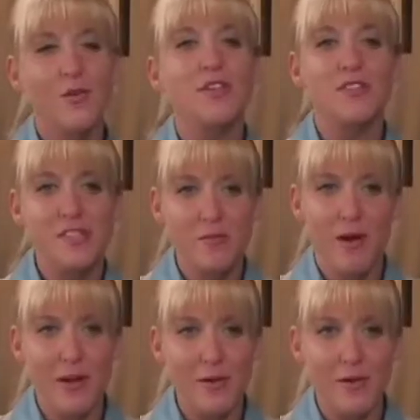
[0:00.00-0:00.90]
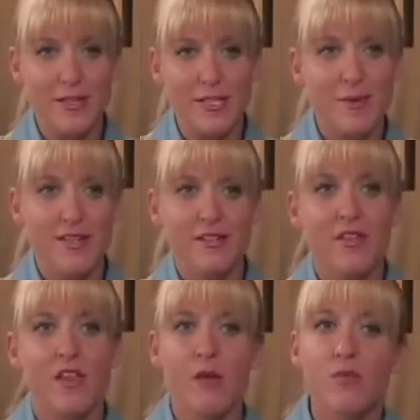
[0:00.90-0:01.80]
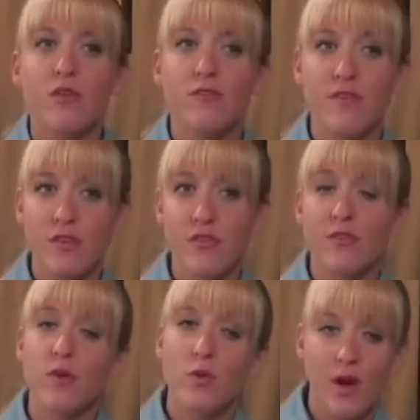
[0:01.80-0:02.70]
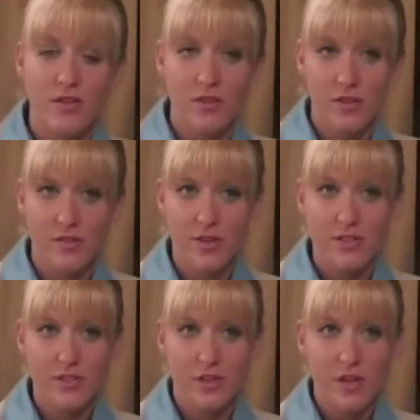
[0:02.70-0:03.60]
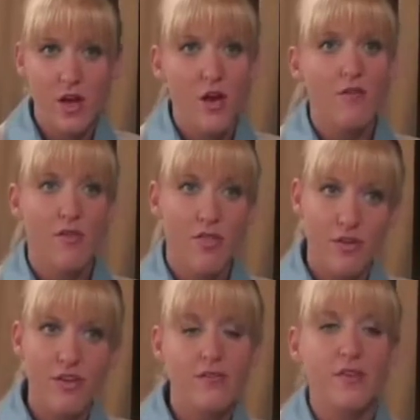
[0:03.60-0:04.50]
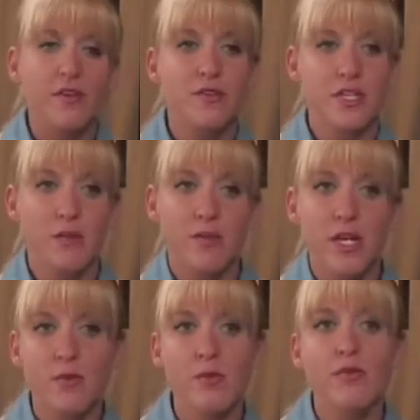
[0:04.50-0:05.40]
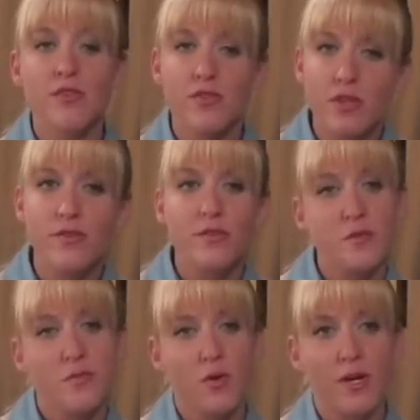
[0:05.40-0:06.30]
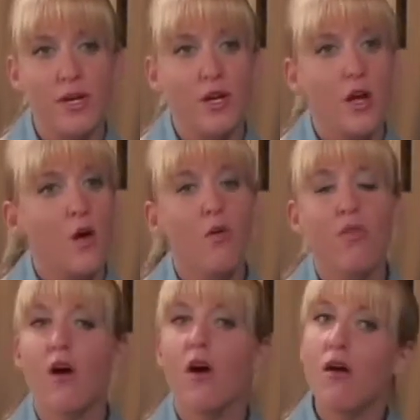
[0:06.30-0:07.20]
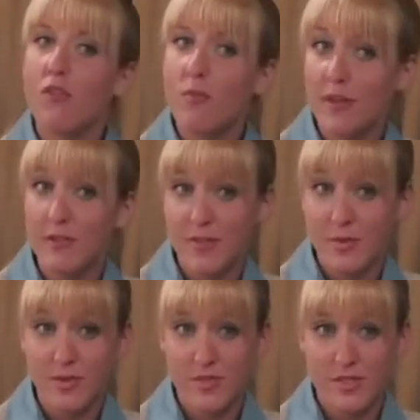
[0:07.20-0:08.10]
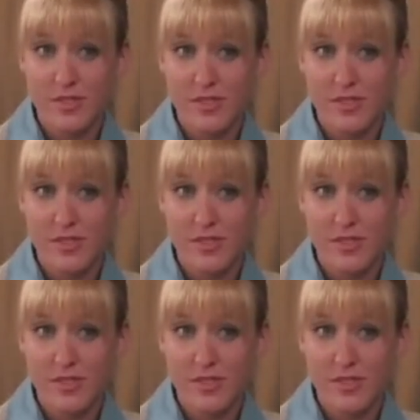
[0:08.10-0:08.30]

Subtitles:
Well, you see, Michael, it's based on the number of vendors and required deliveries. For 13 vendors and a minimum of 2 deliveries per week, with all the benefits we've just